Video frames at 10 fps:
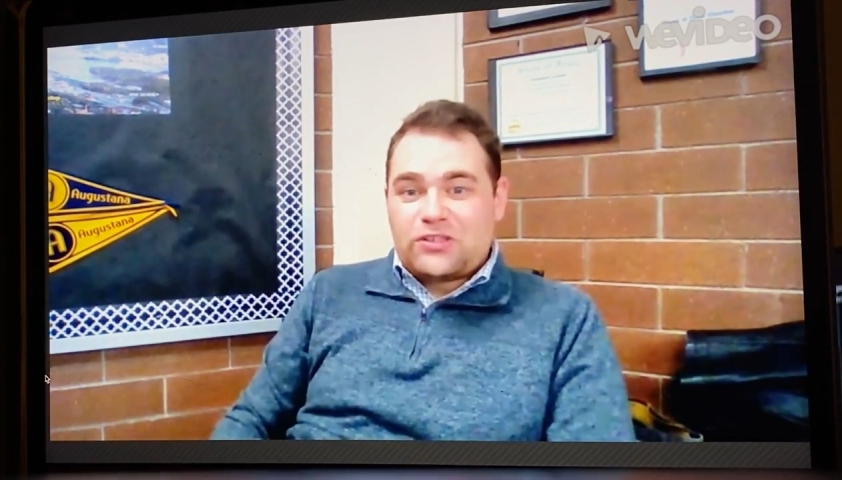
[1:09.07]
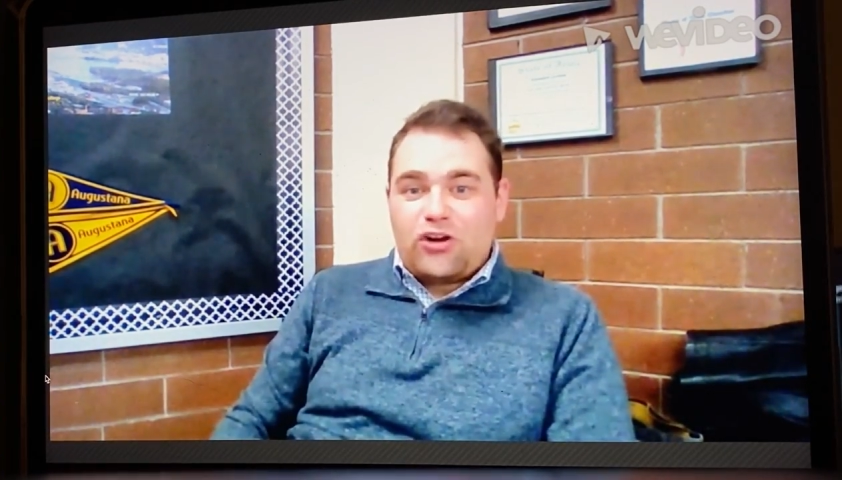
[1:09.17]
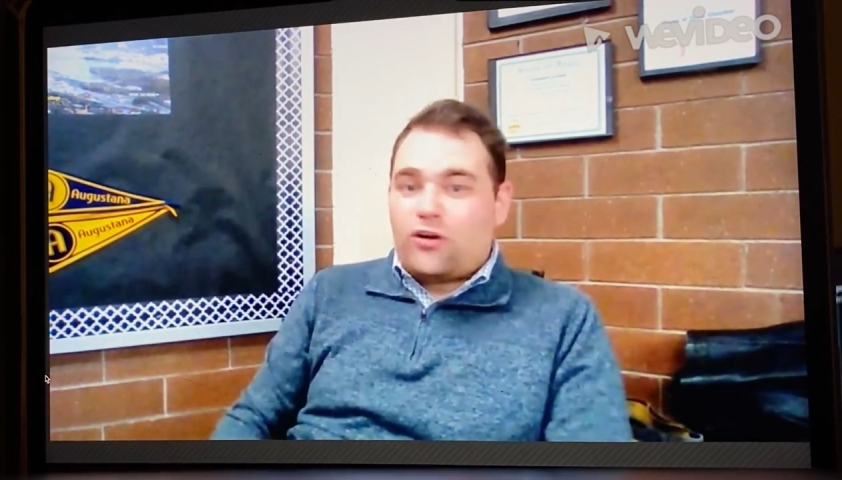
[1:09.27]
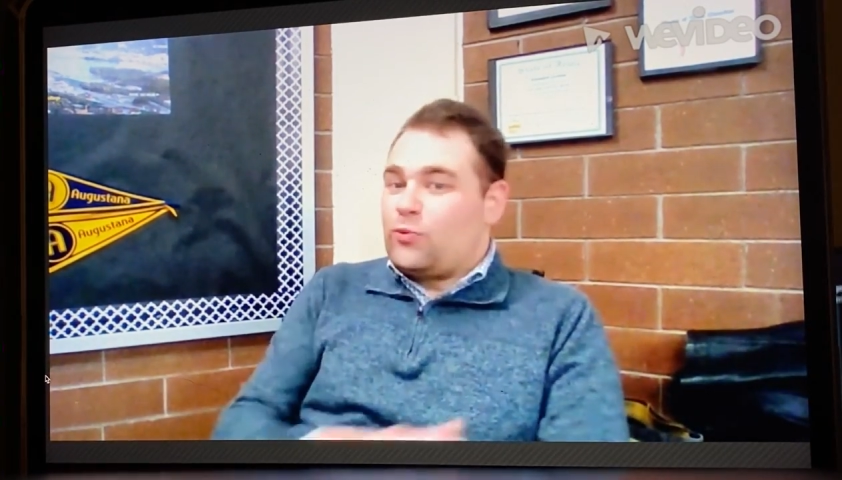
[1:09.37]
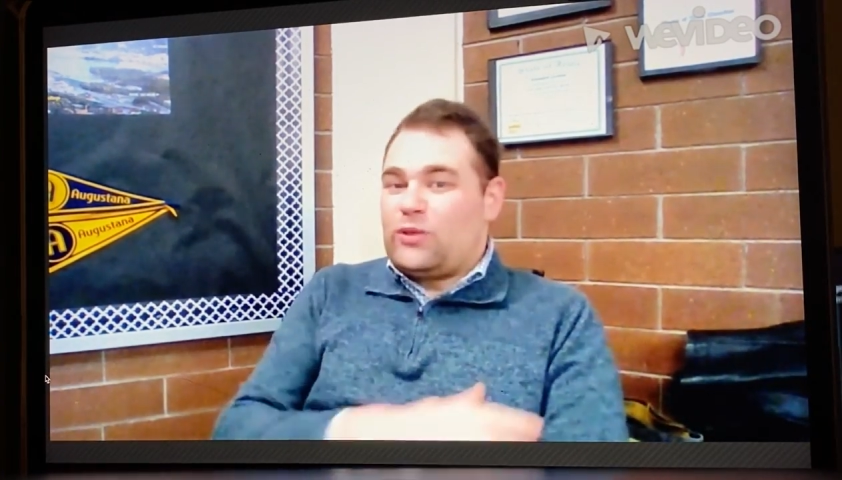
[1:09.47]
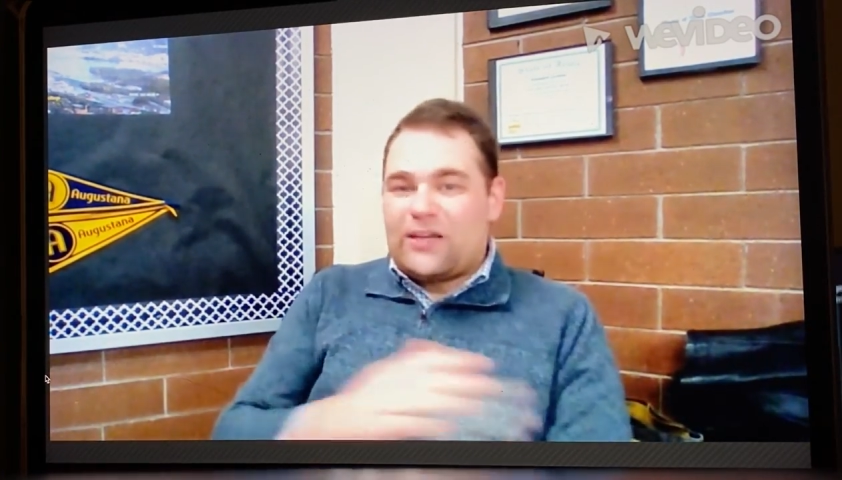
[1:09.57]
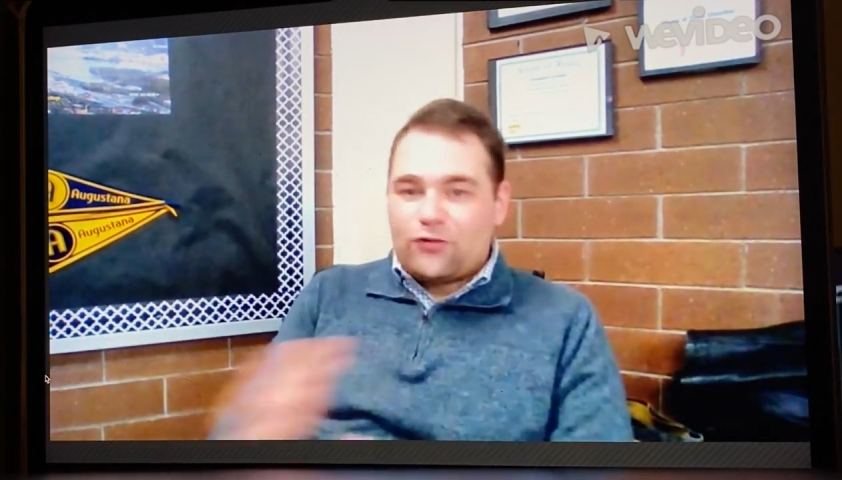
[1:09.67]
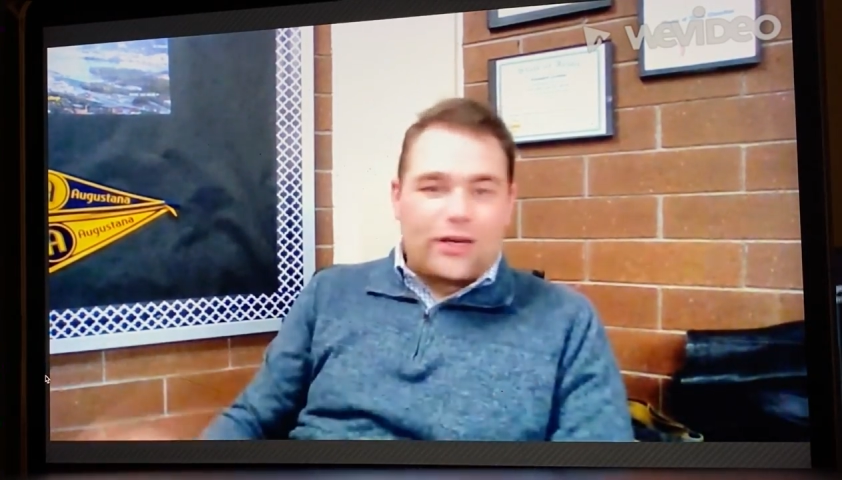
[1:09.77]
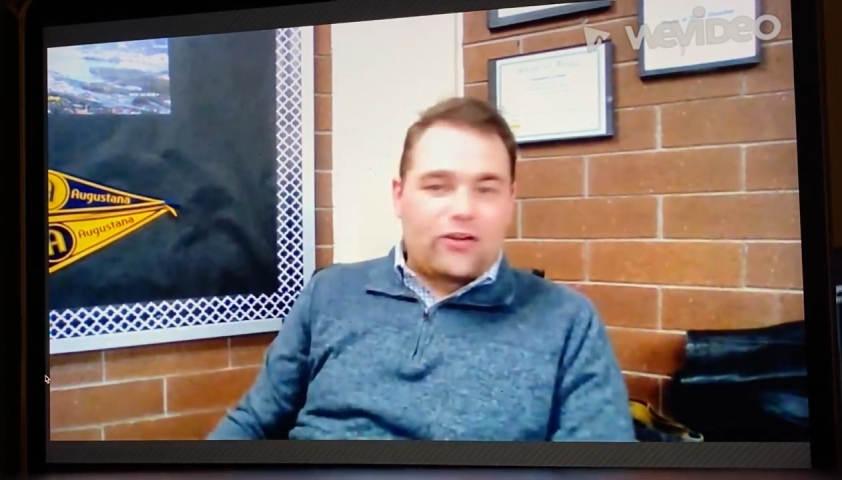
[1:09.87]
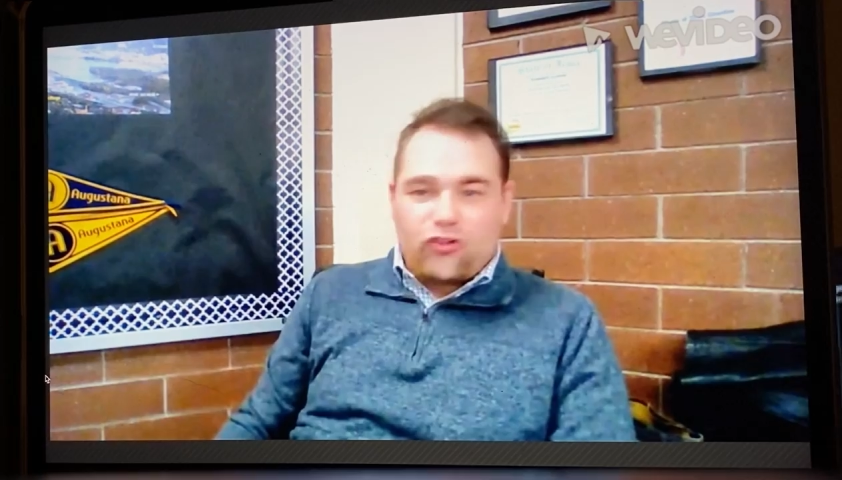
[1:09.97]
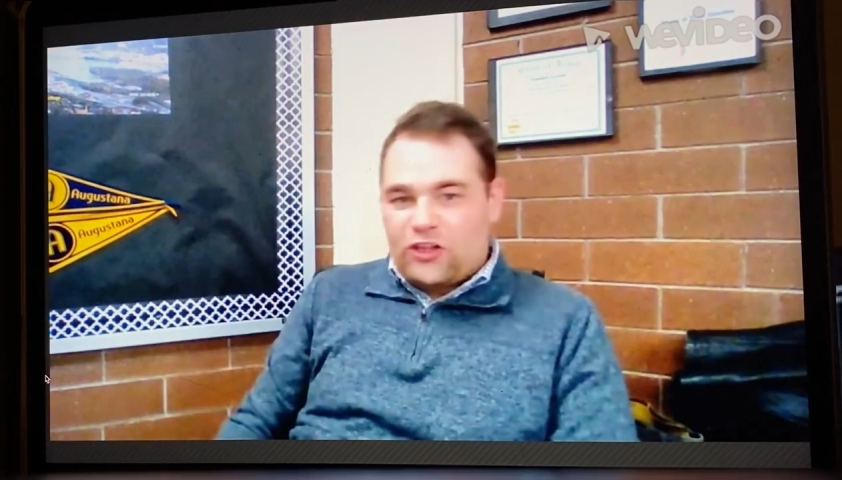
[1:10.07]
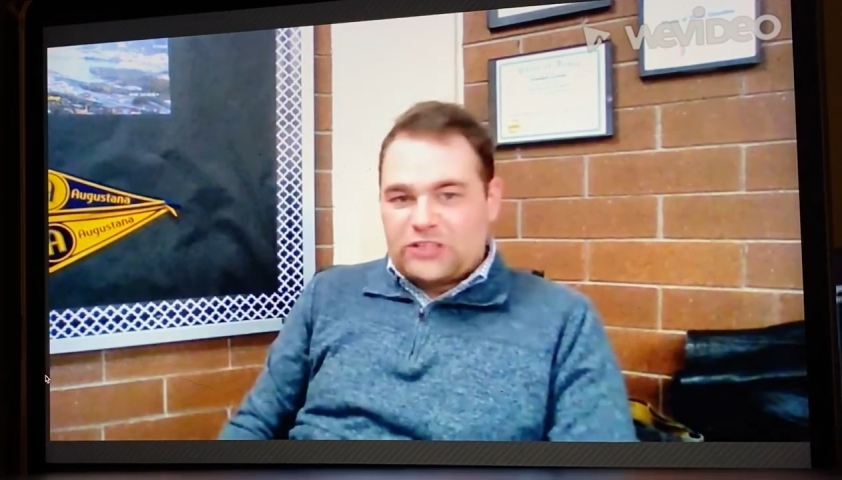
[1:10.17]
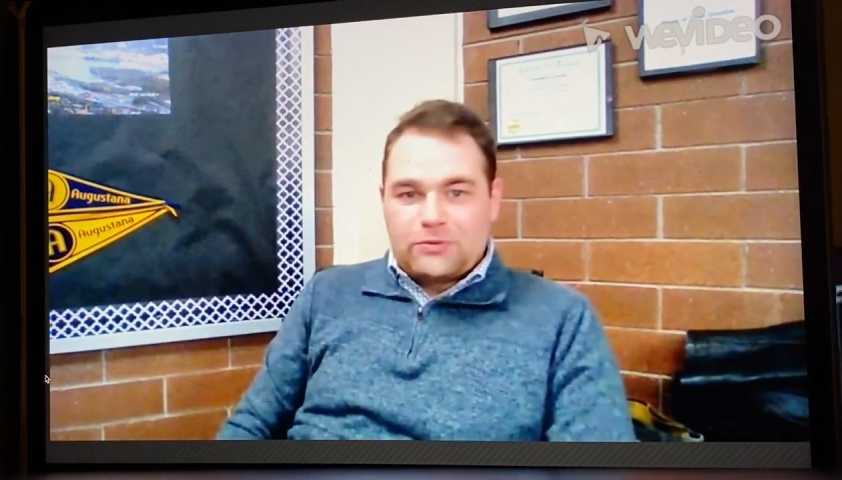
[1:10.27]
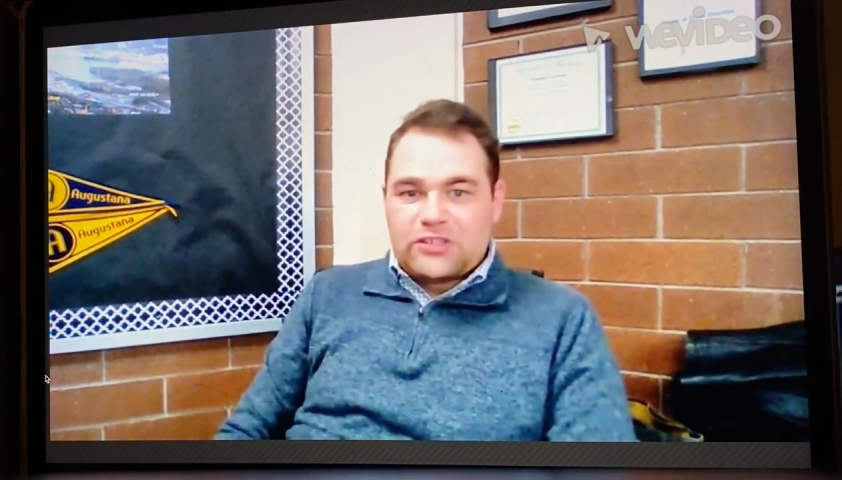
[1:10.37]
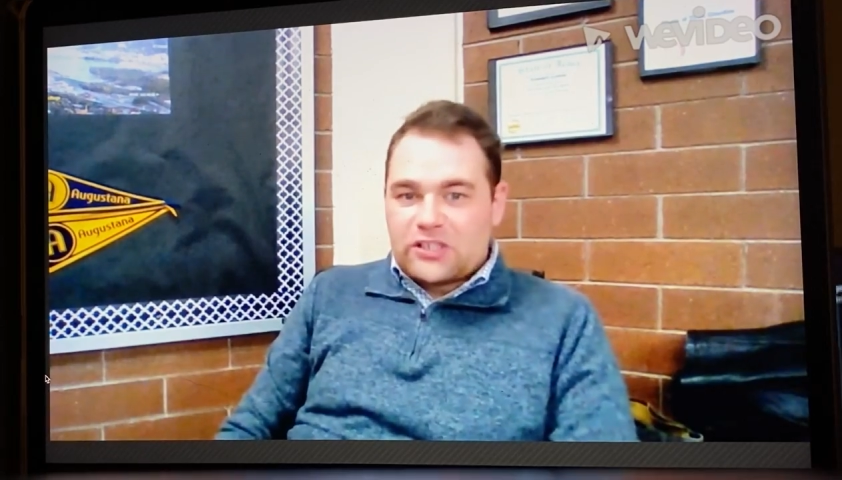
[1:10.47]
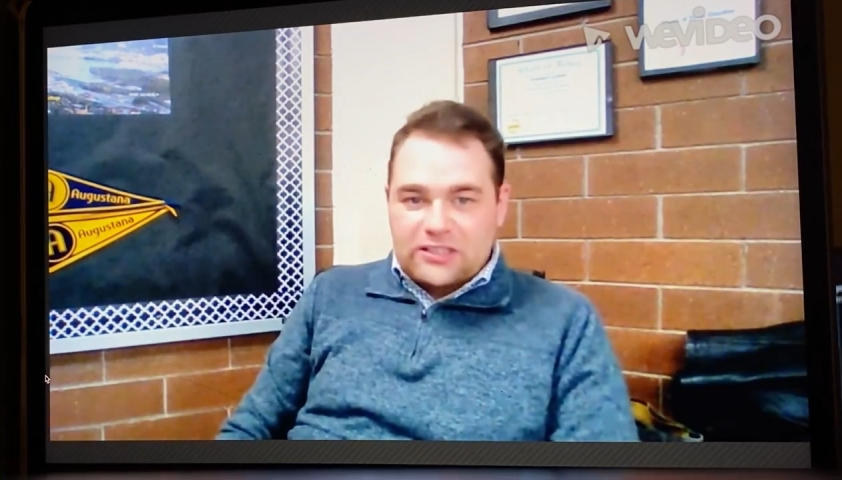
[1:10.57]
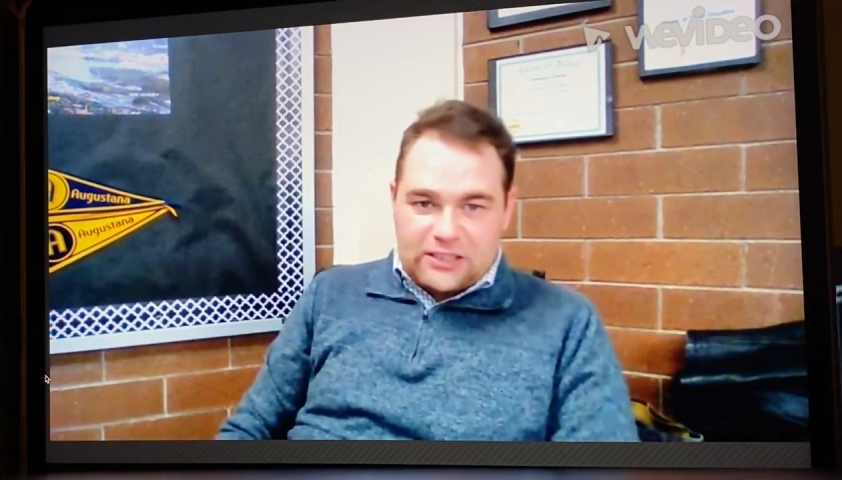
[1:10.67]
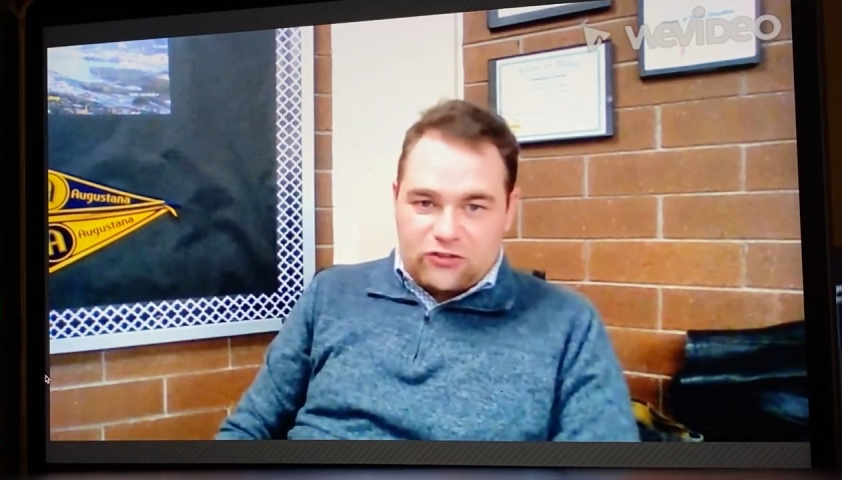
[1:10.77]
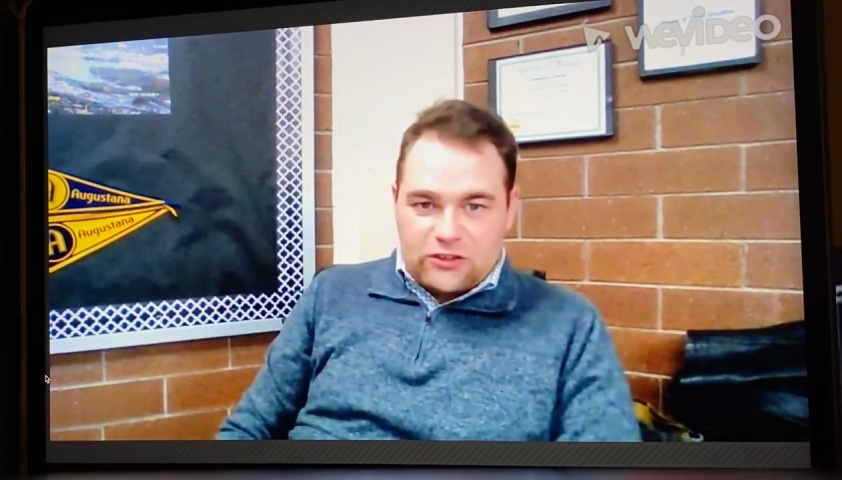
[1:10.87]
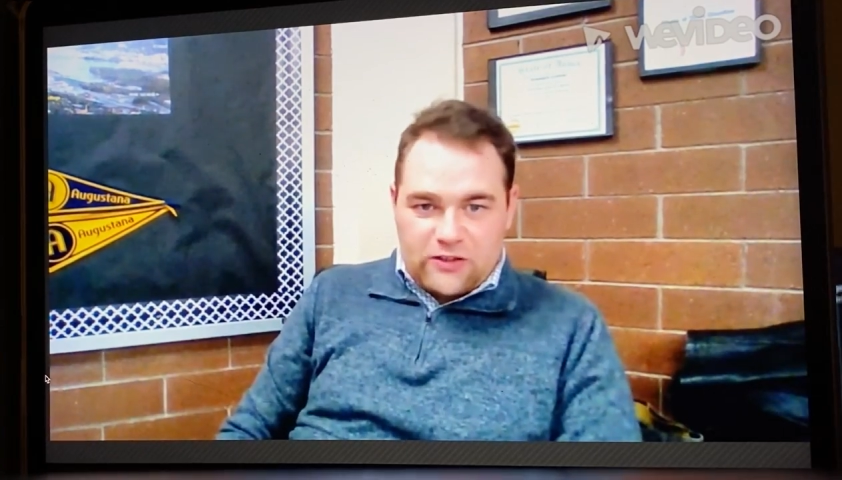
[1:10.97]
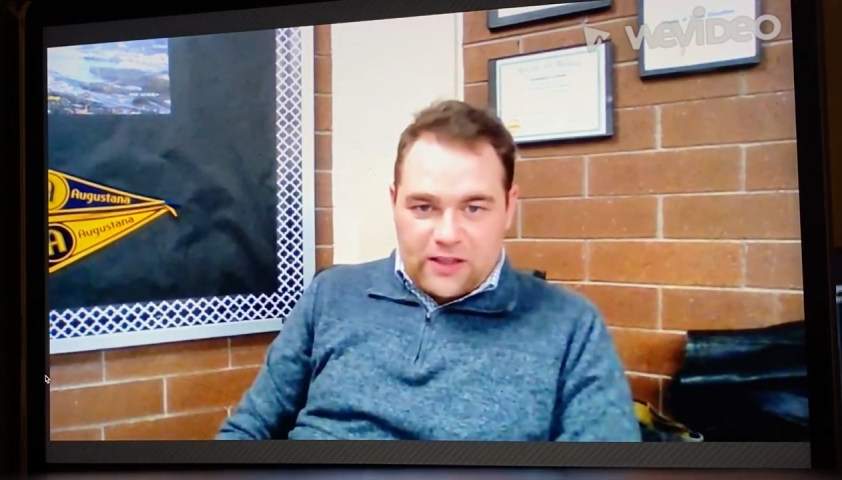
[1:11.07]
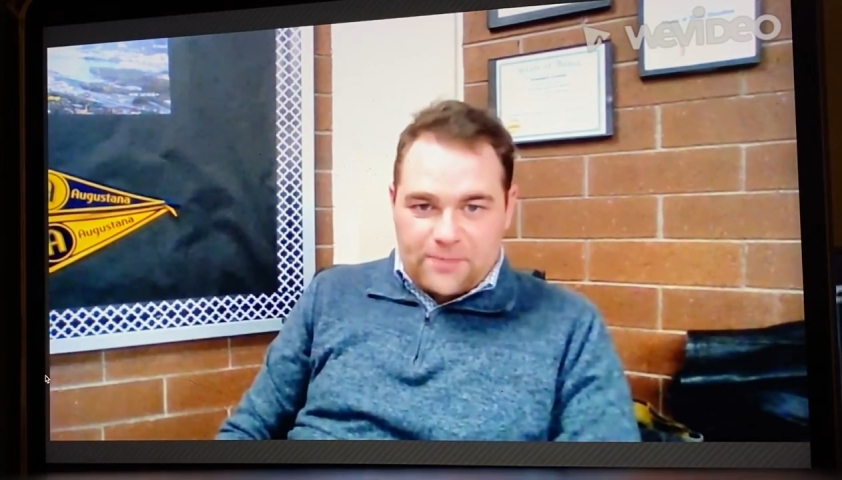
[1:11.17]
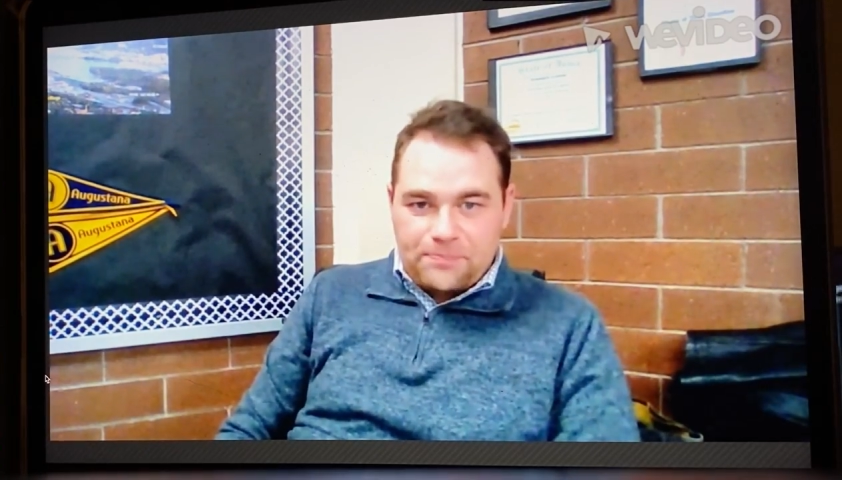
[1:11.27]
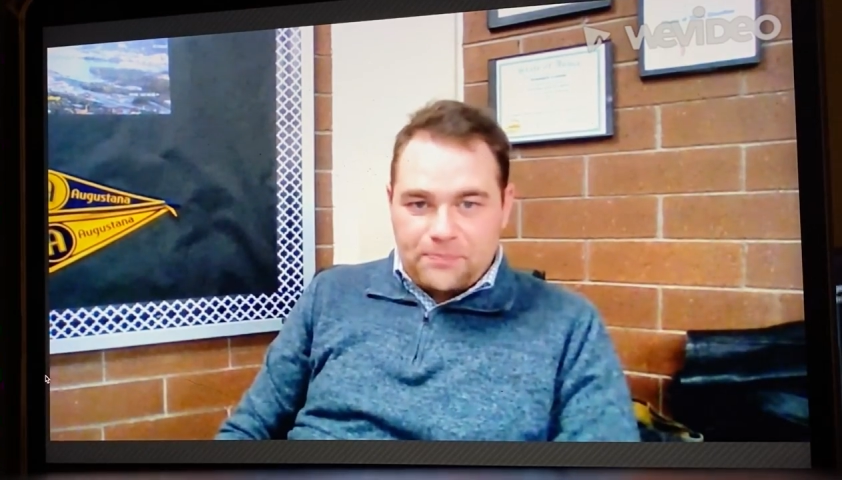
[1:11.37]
to know and we never actually explicitly teach it to them.